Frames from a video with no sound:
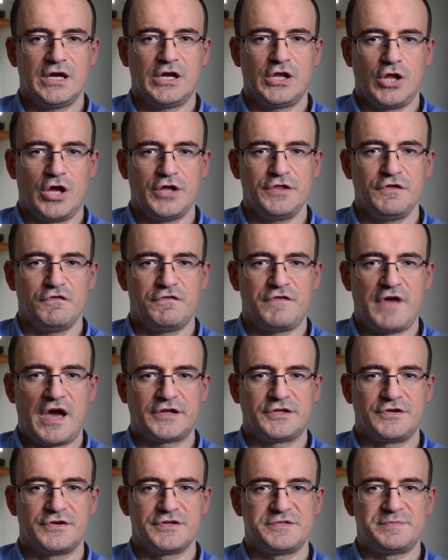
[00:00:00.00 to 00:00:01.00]
clotting
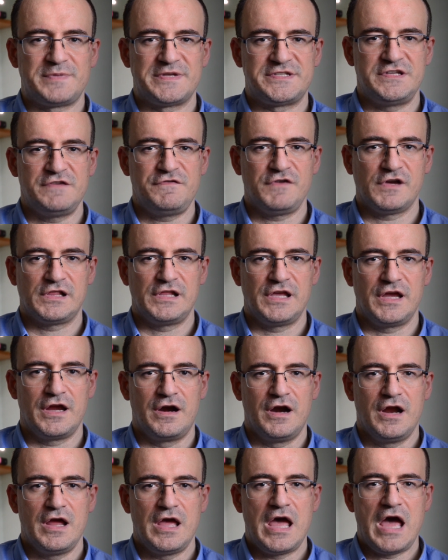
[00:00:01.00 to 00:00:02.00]
factors specifically
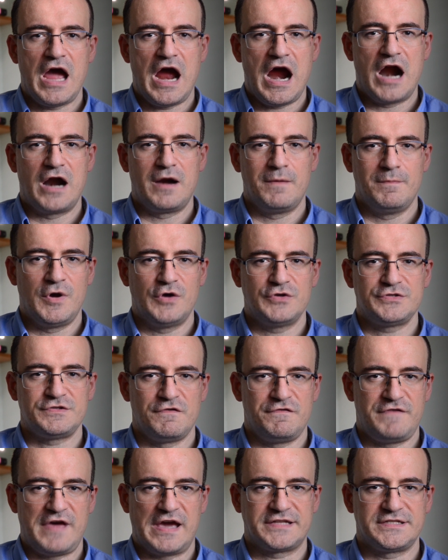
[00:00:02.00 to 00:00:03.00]
are most
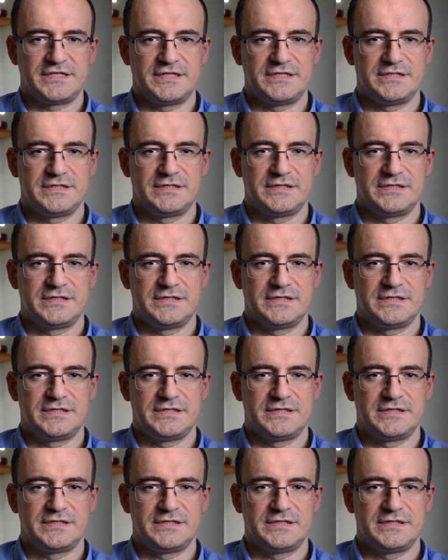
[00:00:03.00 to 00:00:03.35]
affected?